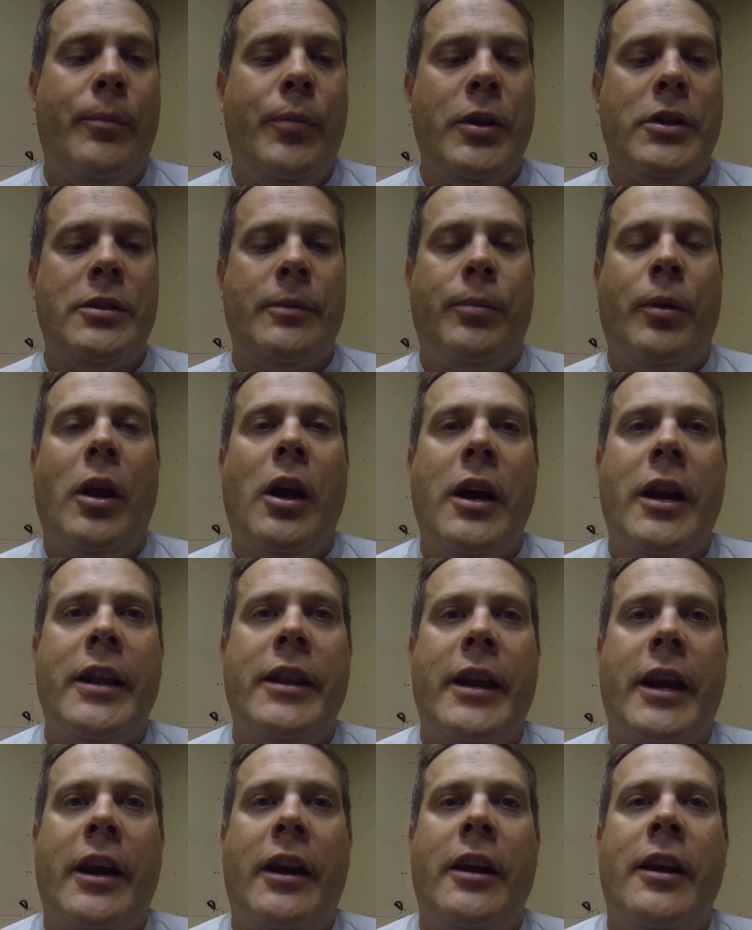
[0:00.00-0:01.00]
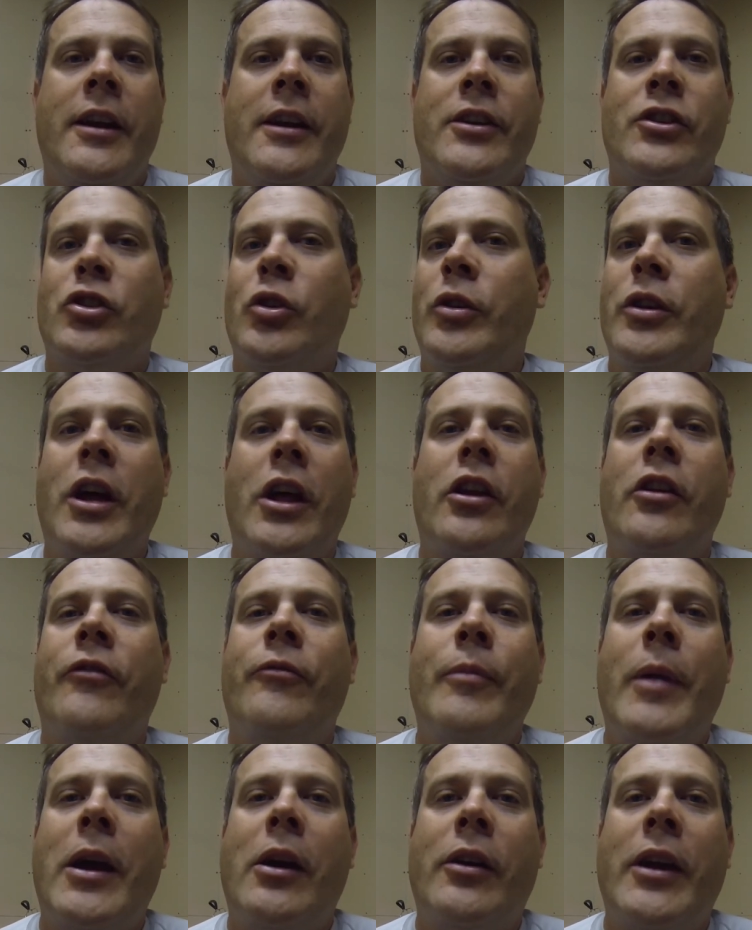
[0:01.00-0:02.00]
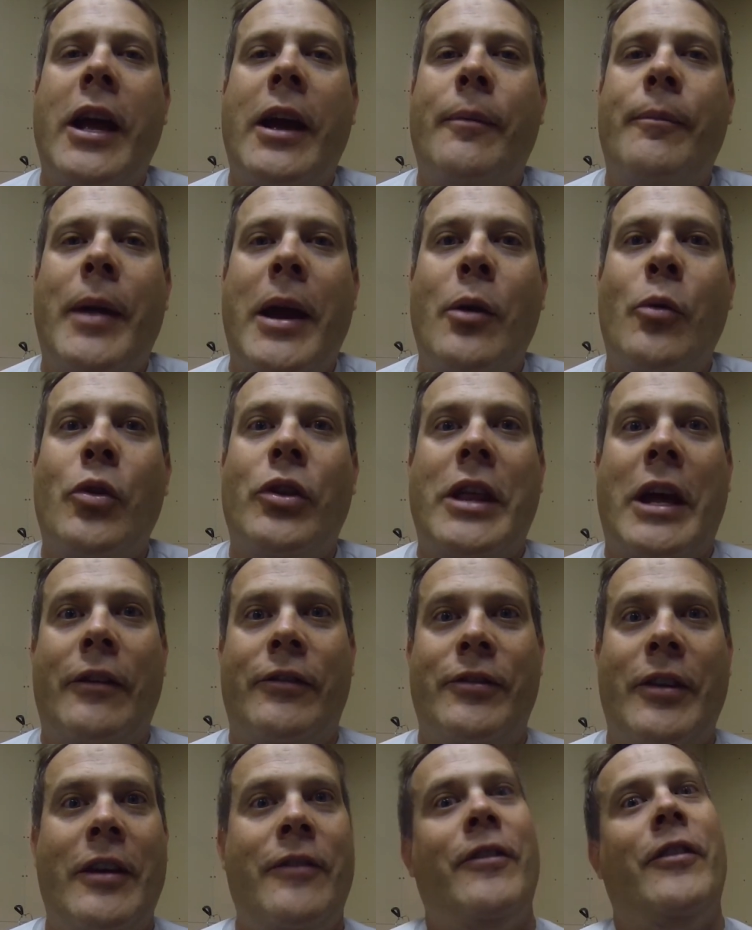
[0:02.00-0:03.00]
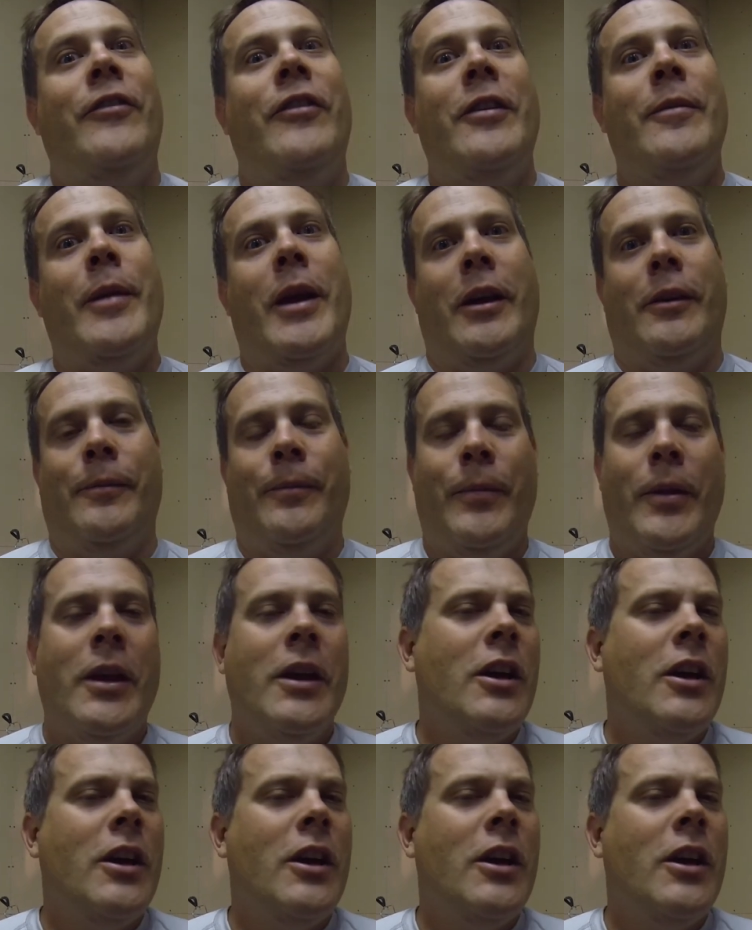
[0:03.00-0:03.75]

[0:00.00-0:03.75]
puts a plug in there so another male can't mate with that female.